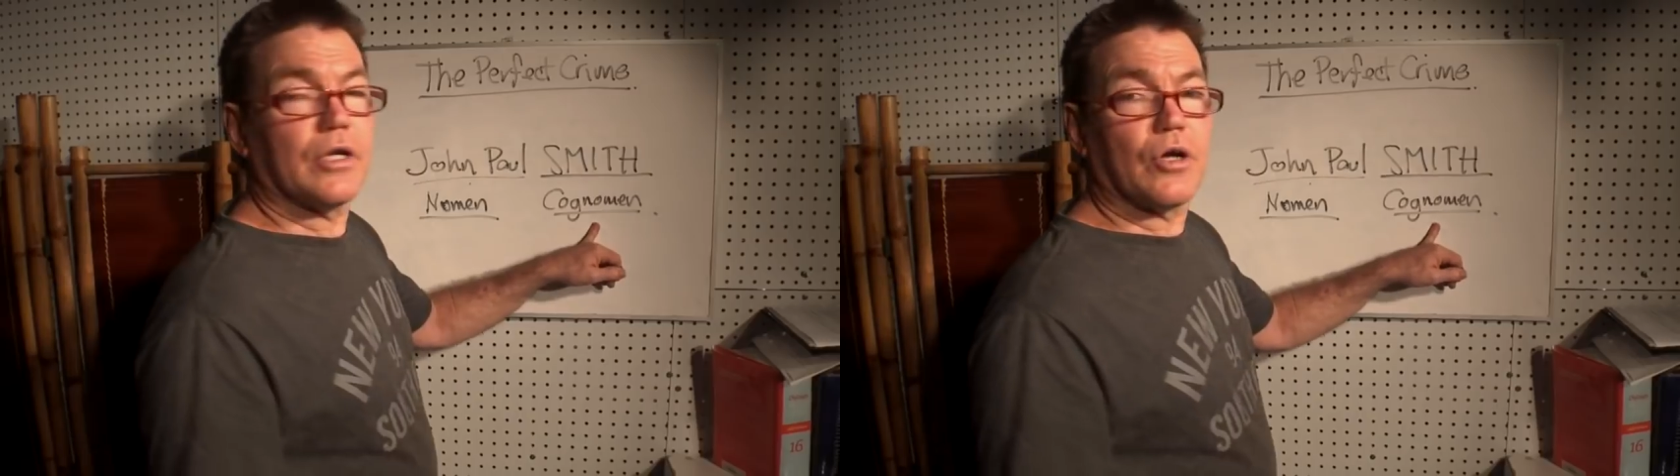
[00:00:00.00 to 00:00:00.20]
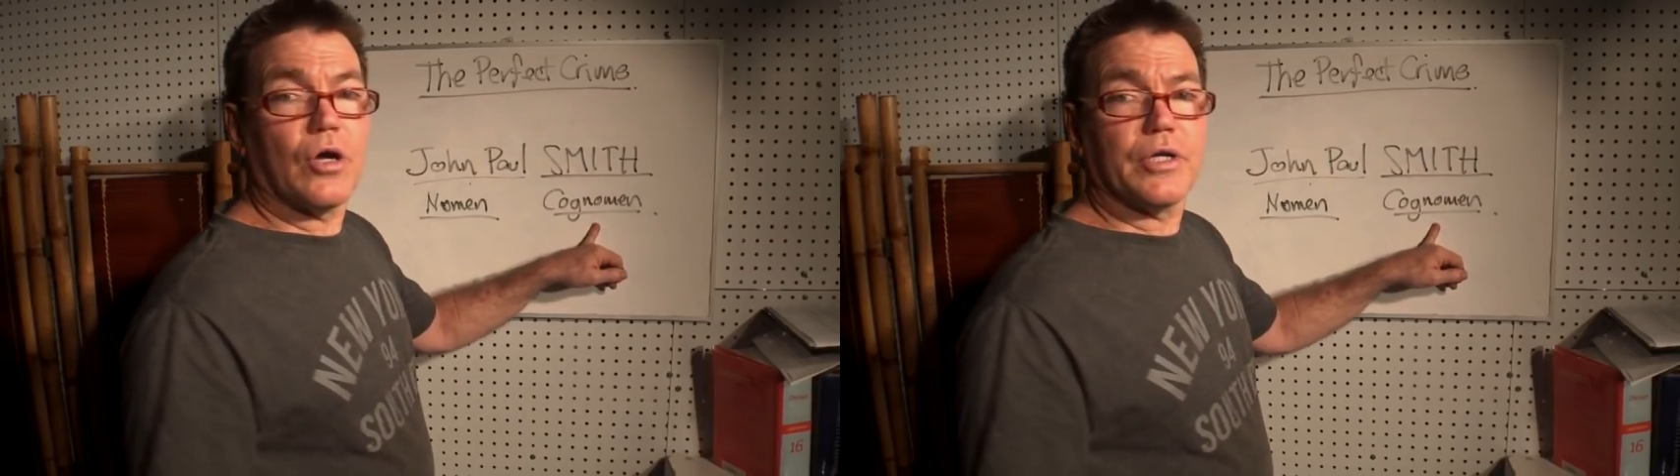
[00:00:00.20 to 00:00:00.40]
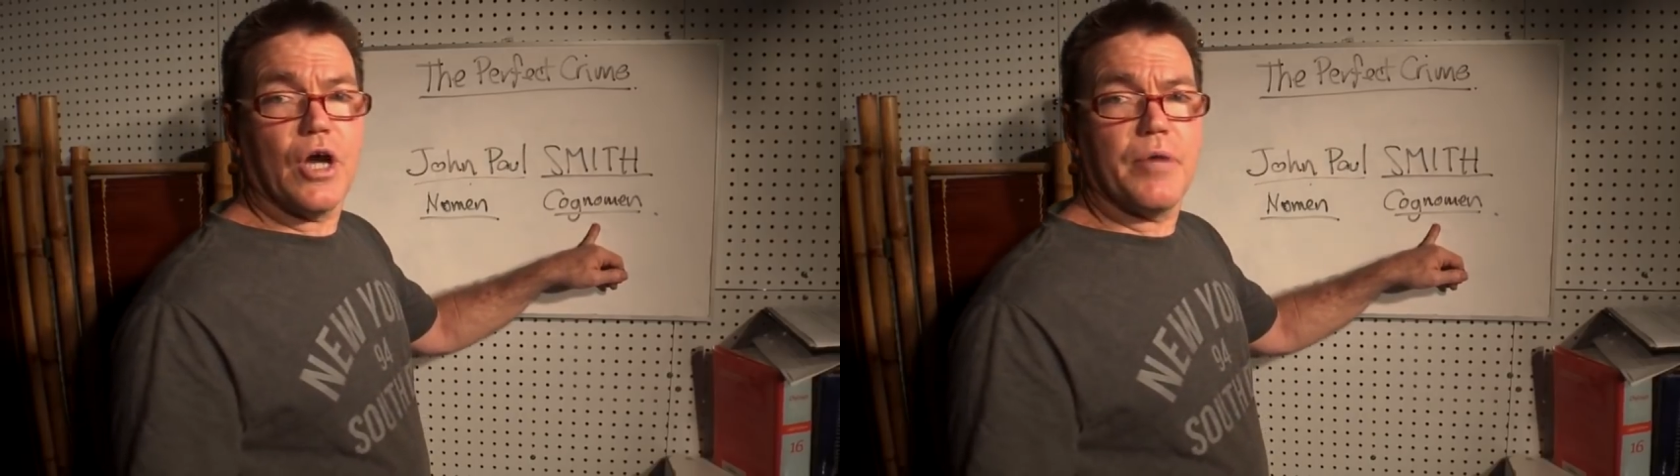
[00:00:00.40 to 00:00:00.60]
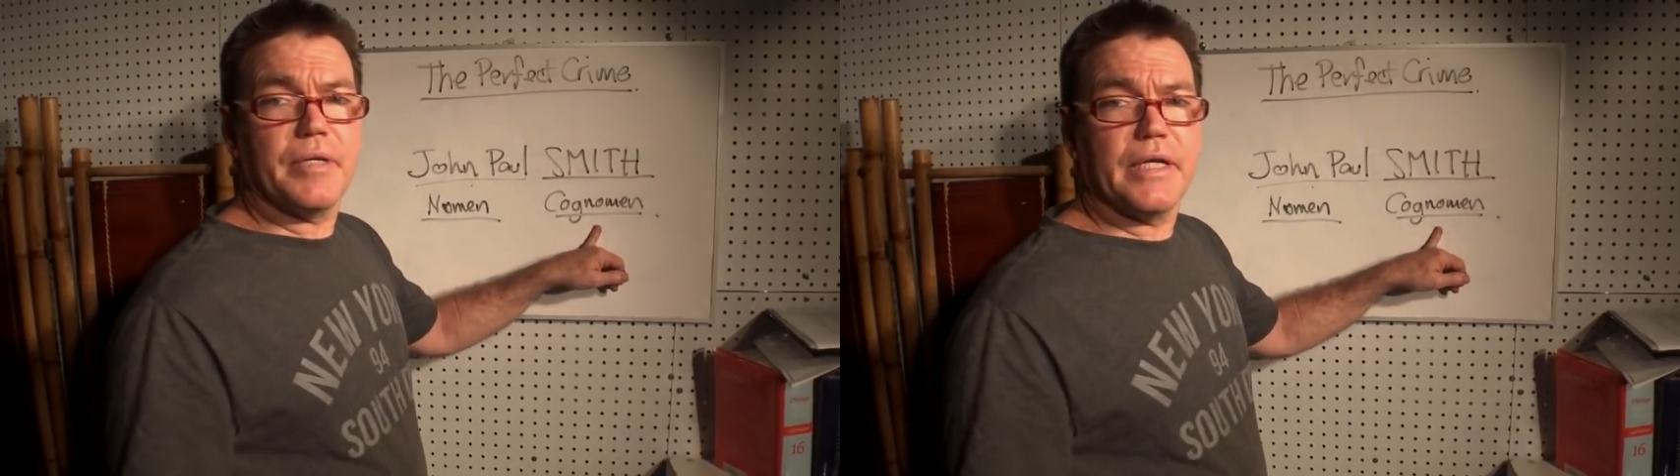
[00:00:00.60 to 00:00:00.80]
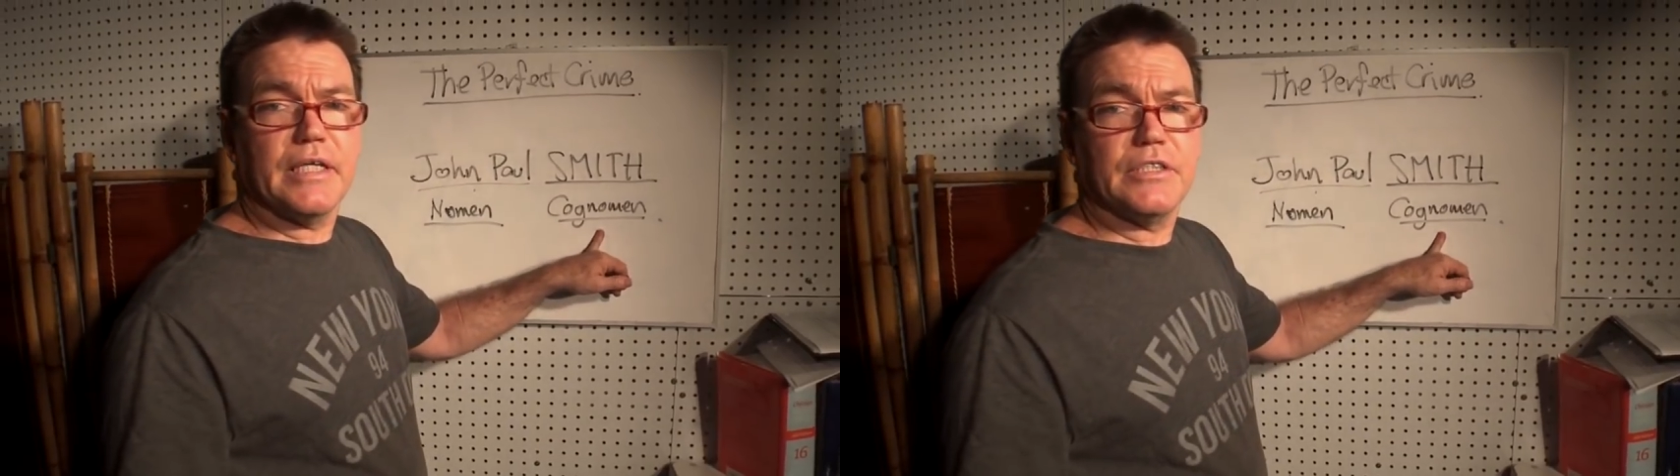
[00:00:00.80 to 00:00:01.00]

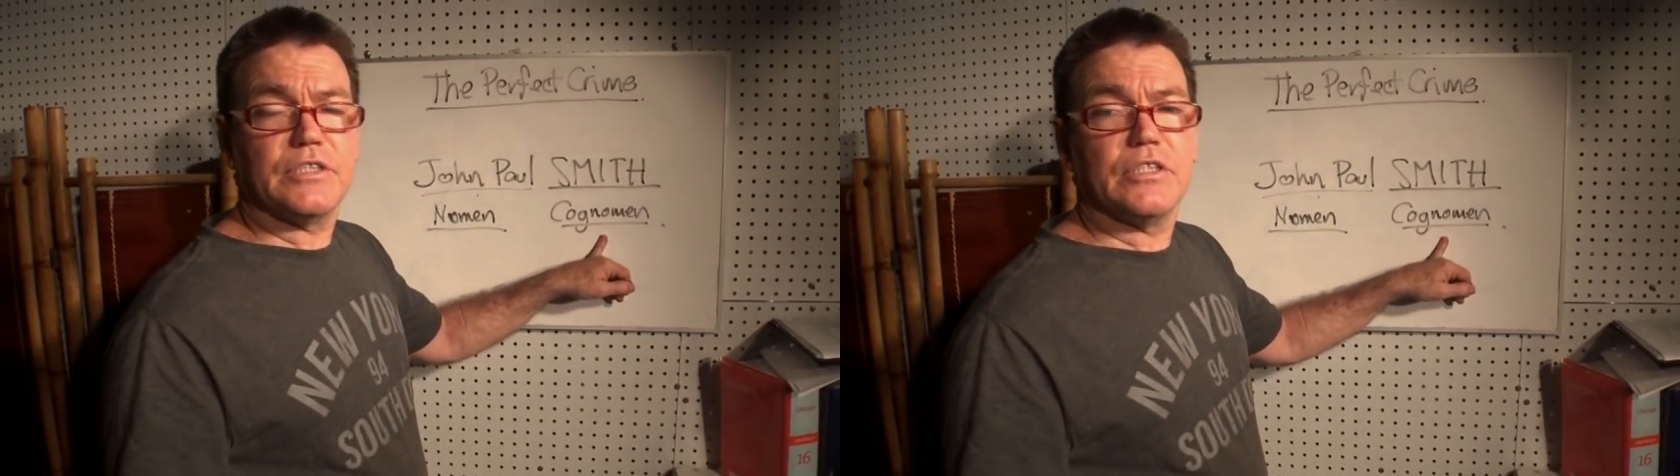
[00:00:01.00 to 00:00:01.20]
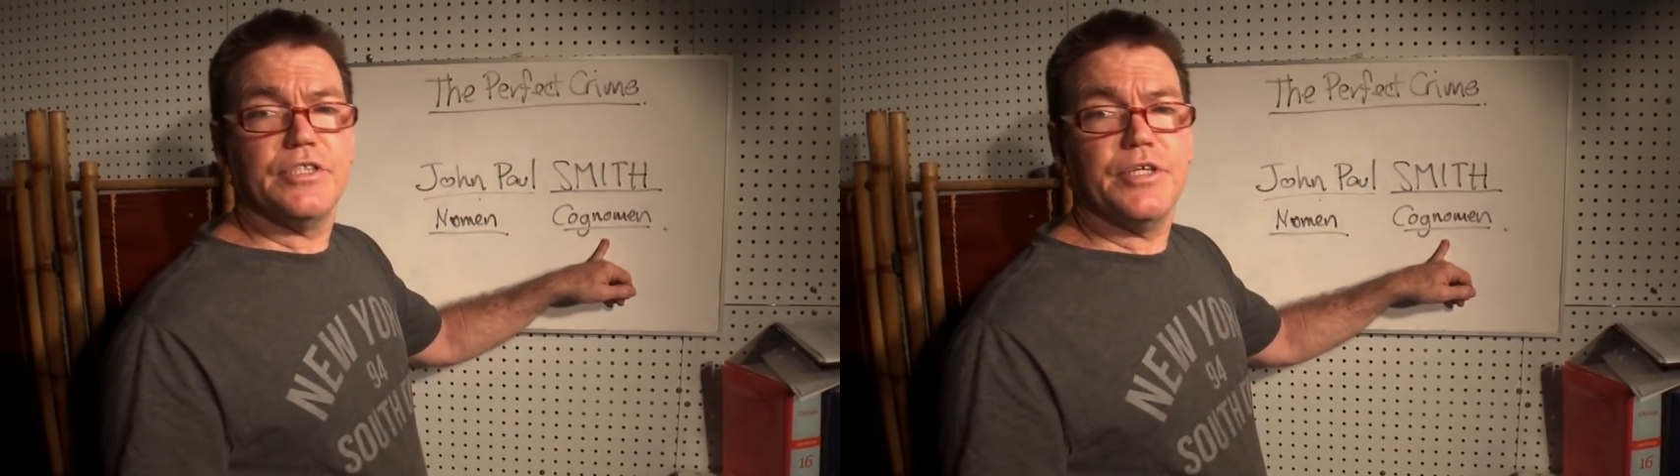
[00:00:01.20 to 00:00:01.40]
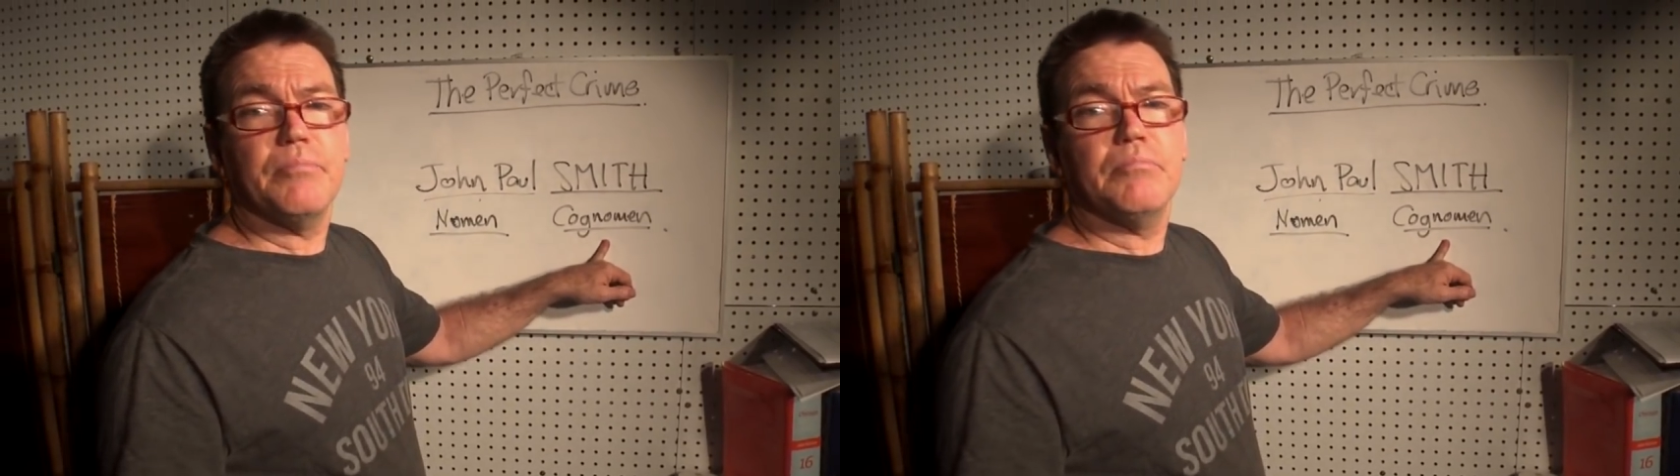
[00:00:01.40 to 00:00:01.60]
Cognomen is the